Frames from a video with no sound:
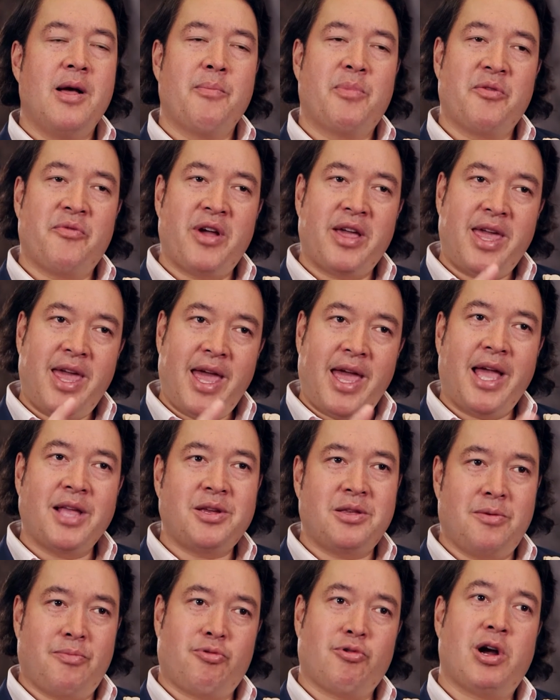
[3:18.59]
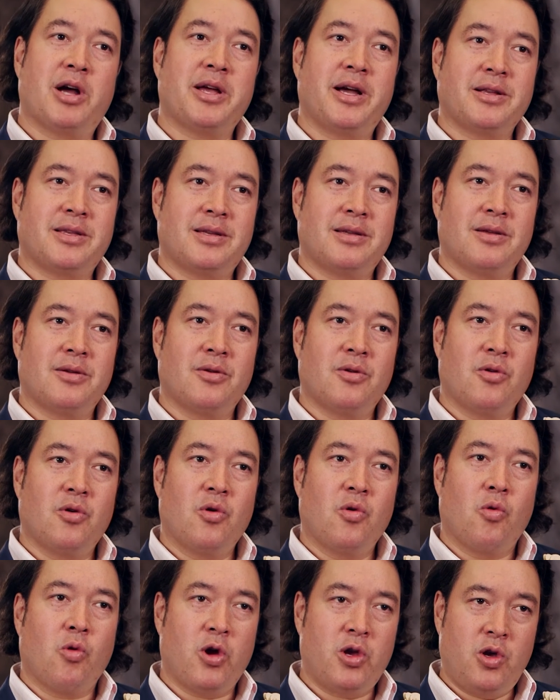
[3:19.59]
But if I can't get you the product
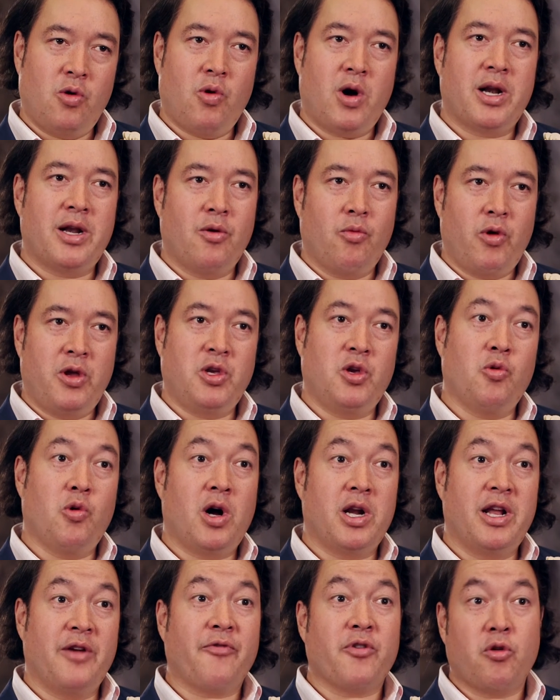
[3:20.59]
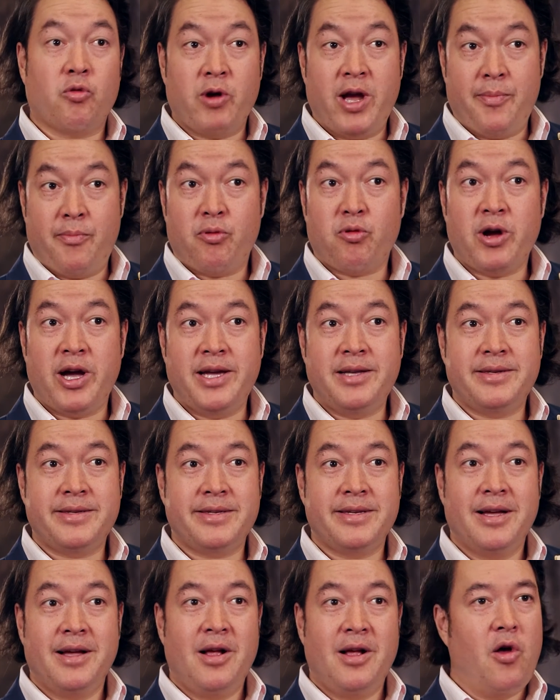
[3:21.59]
where you want it, when you want it for the right
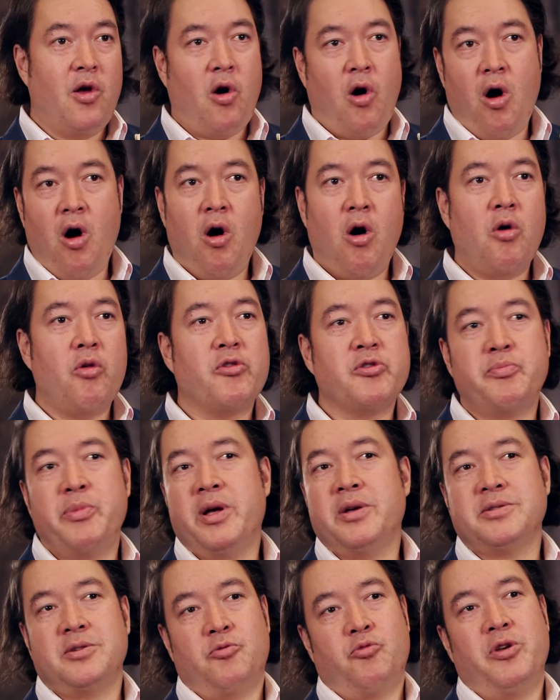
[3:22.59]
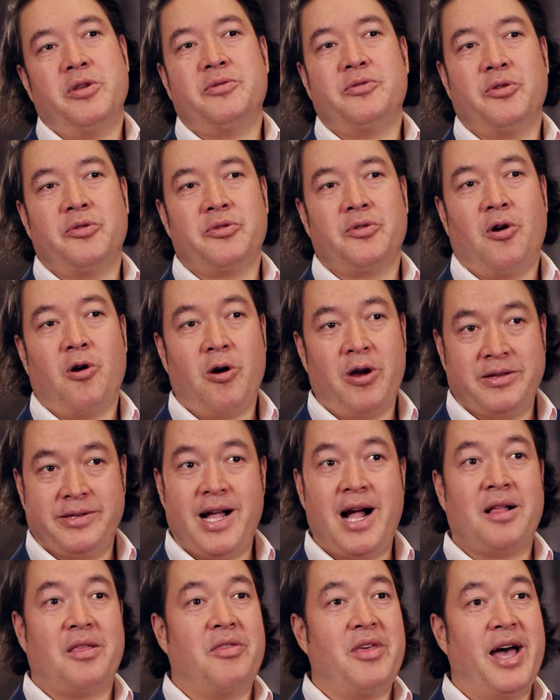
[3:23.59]
price, all those bells and whistles are
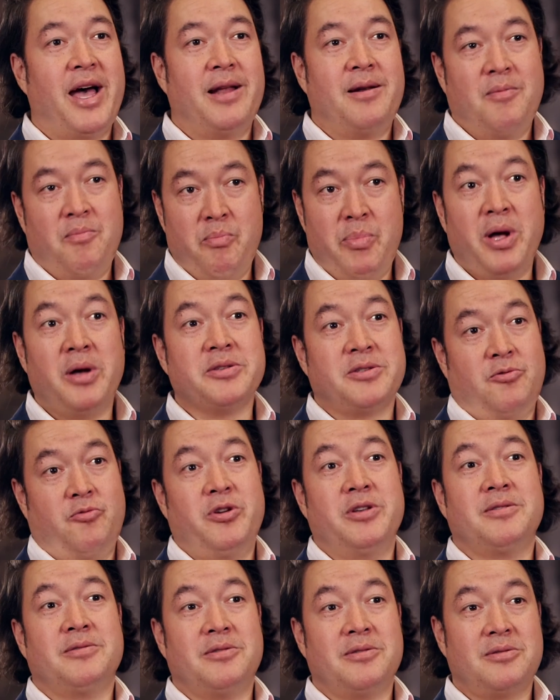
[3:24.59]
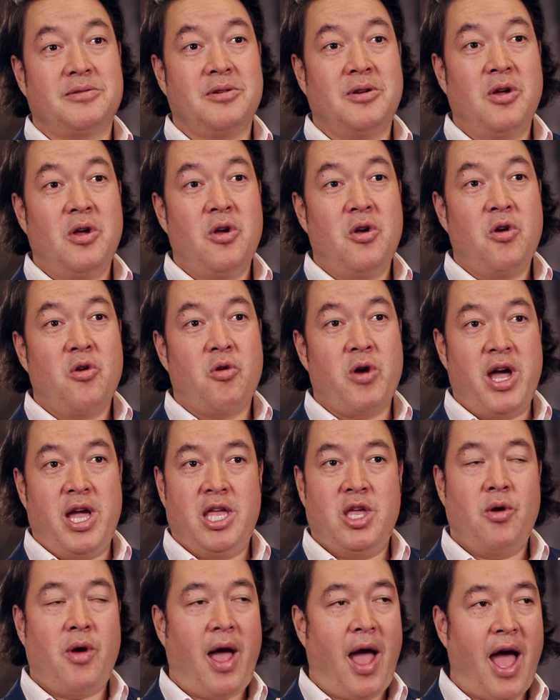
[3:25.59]
exactly that, bells and whistles, right?
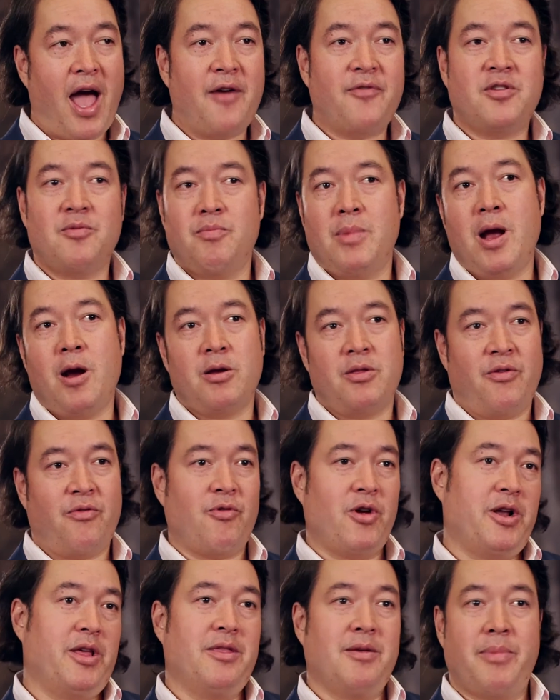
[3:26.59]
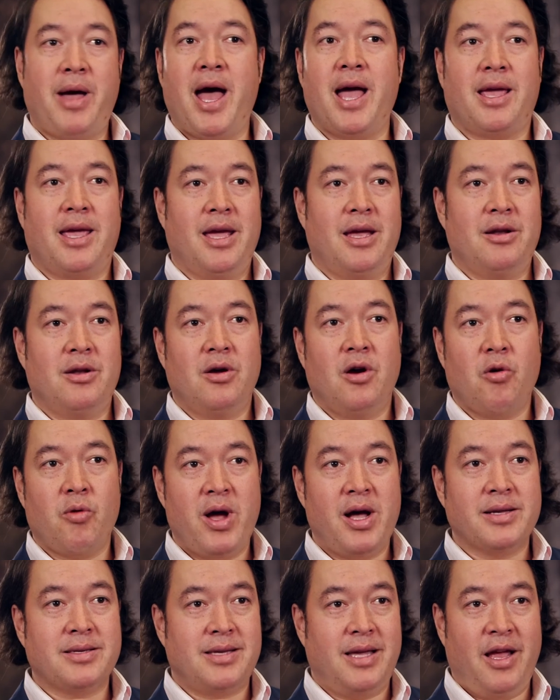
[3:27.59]
You have to marry the front and the back end or
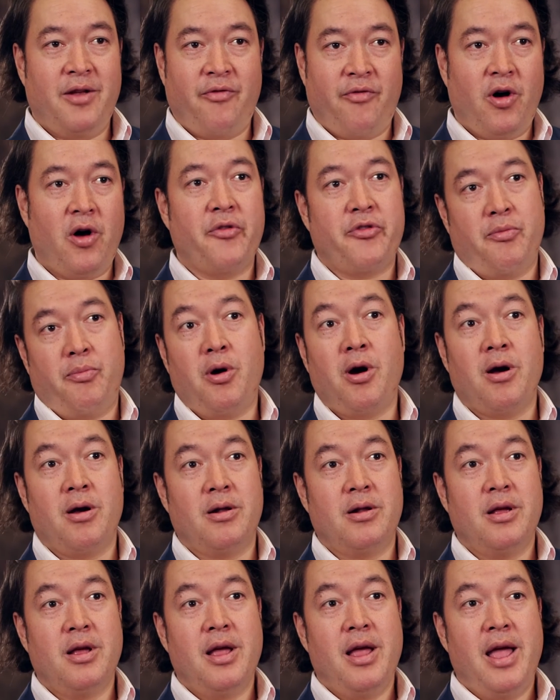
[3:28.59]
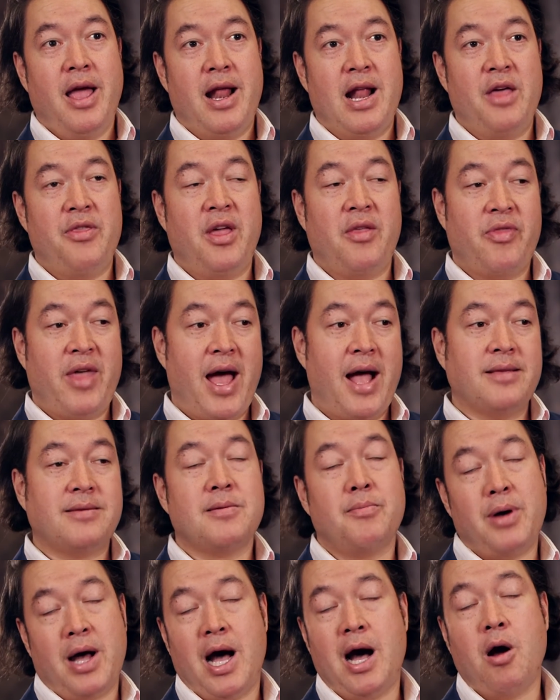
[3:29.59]
else it falls apart. And I think that's
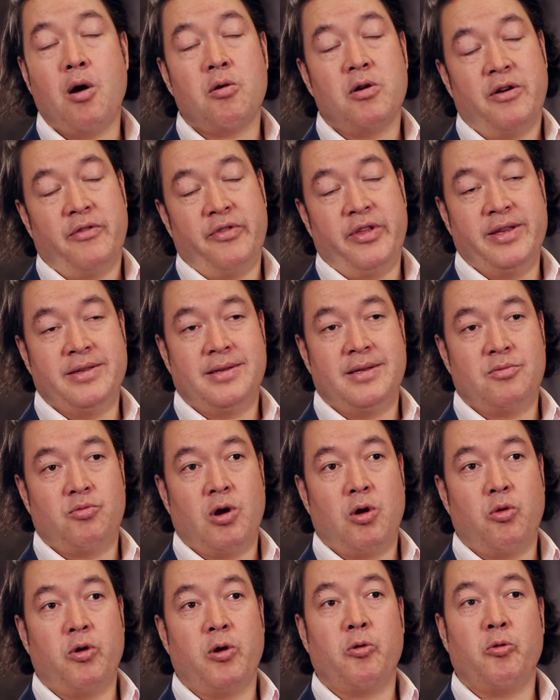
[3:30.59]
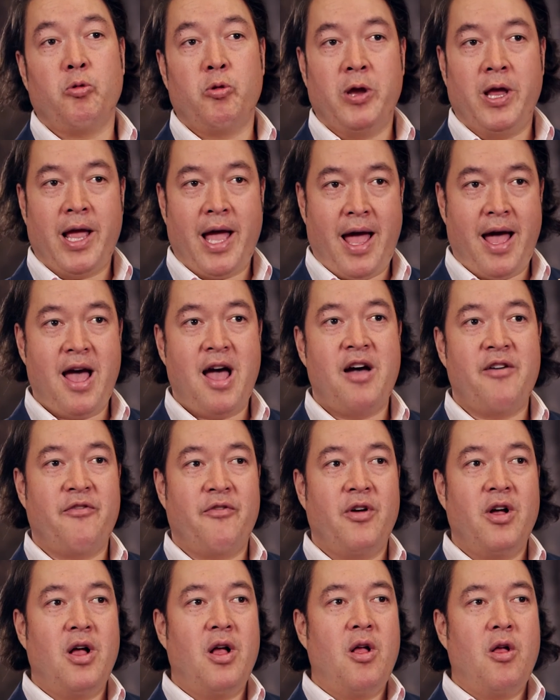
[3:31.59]
the power of this, is where we
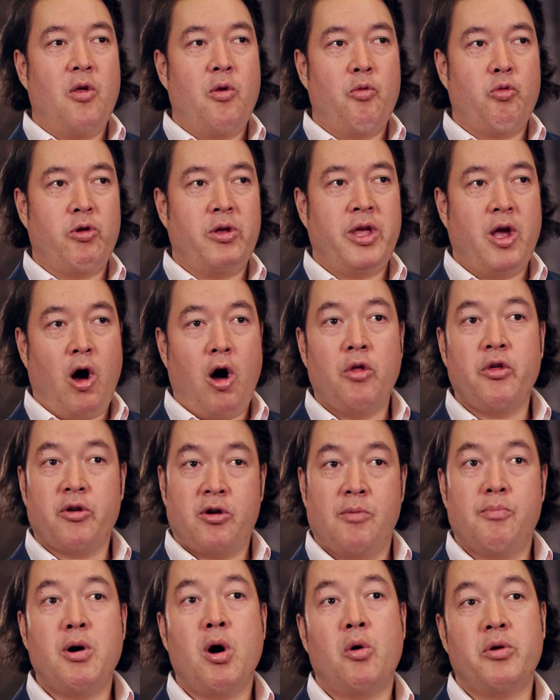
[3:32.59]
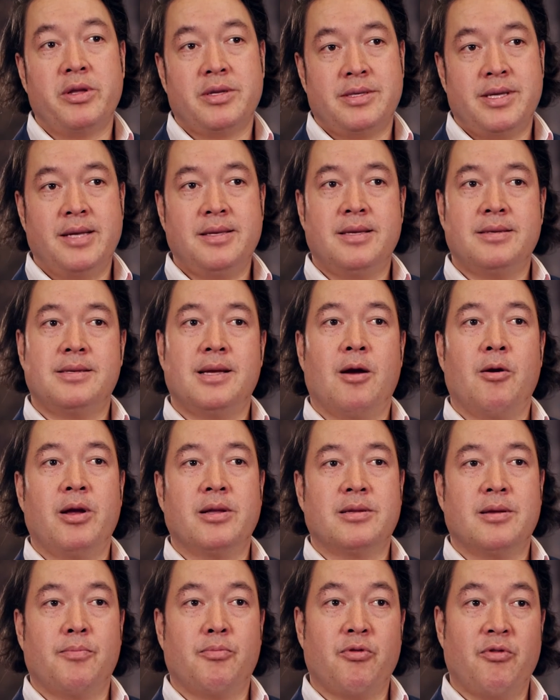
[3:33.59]
have really all the components necessary
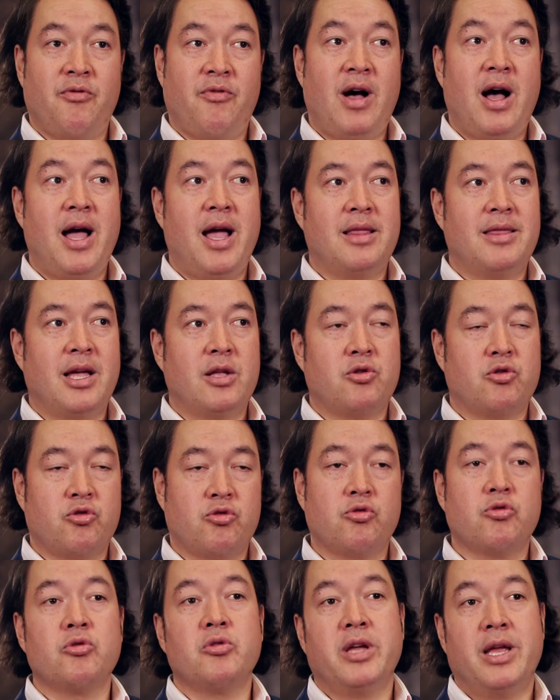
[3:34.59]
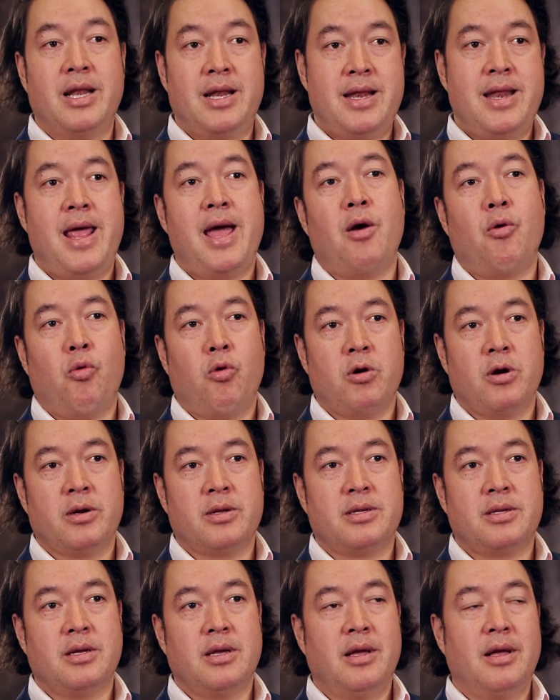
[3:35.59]
to provide that truly networked